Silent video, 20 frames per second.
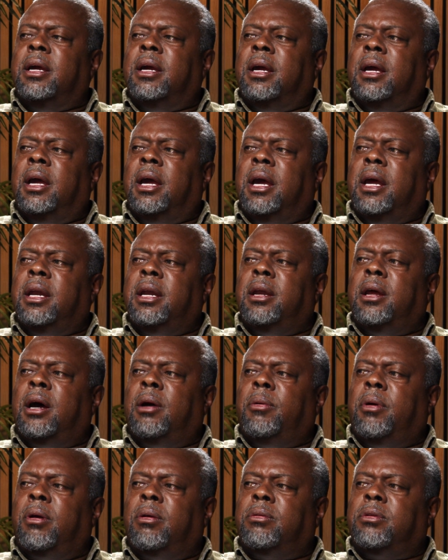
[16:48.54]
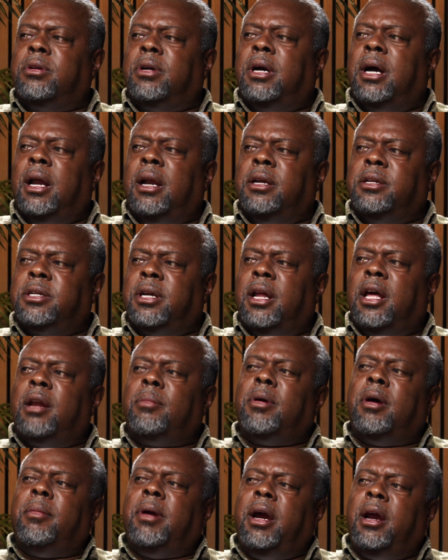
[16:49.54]
And I went on to college at
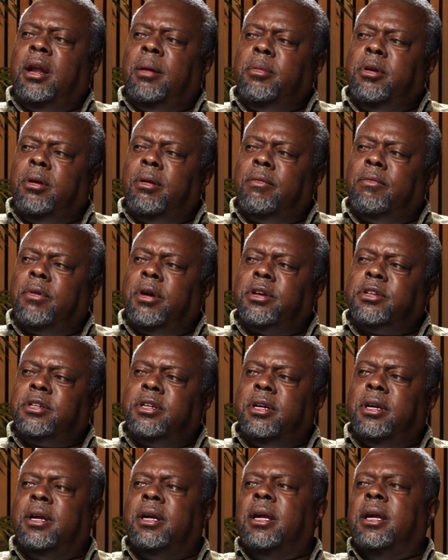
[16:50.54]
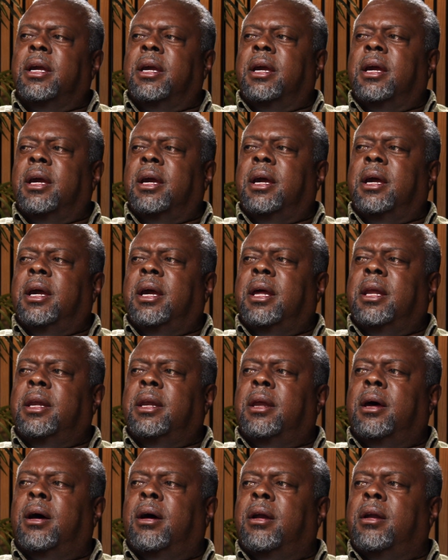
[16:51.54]
Alabama A&M University. And
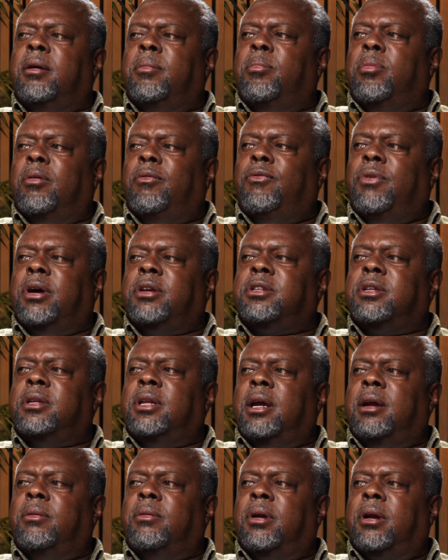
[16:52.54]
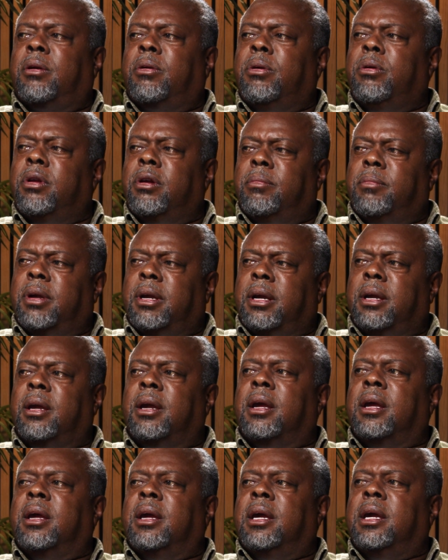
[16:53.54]
the professor that recruited me,
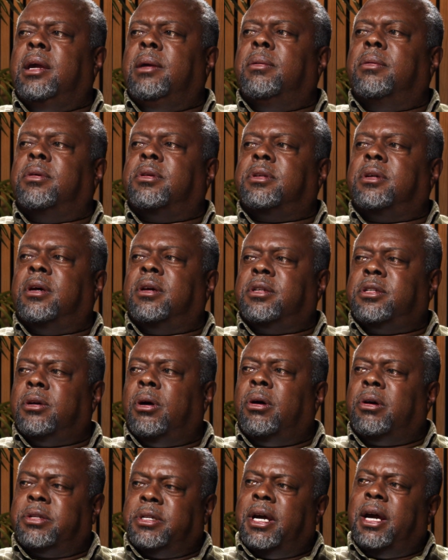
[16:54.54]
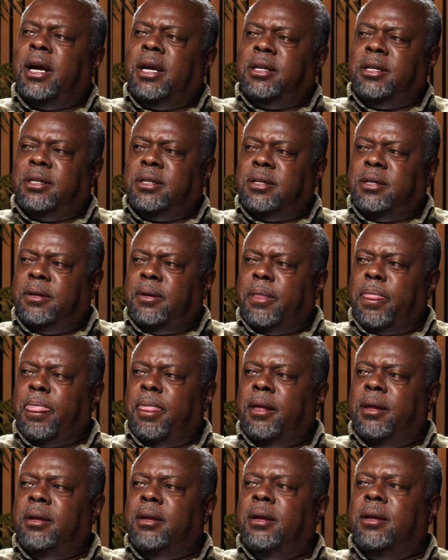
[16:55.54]
he was a soil scientist.
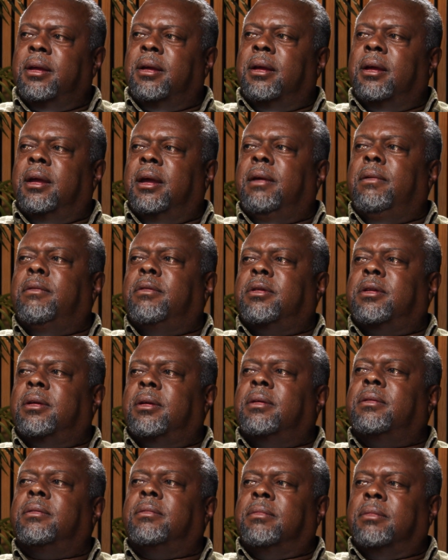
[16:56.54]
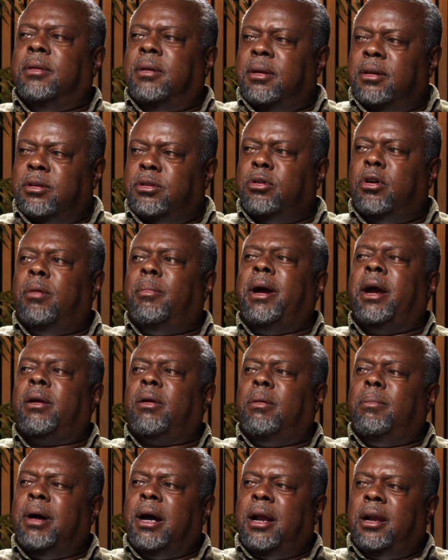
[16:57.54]
He was soil
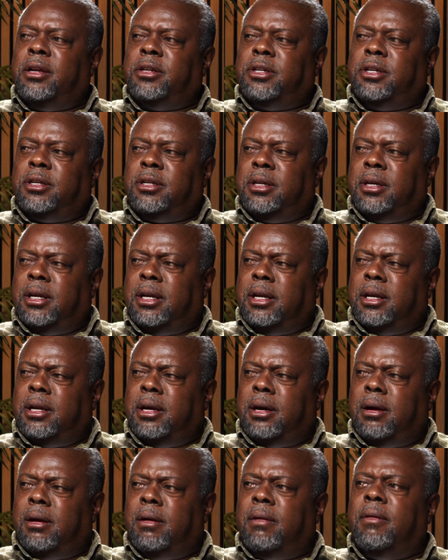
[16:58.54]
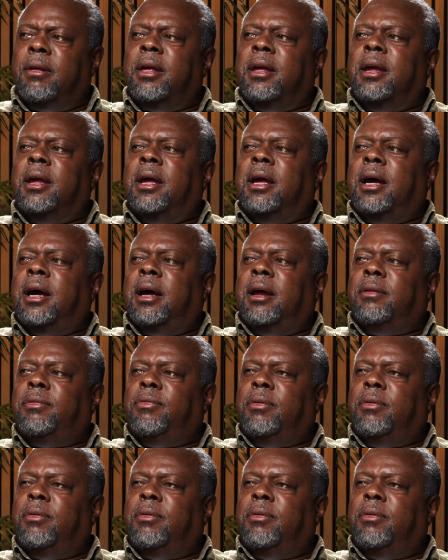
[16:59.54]
microbiologist. And, I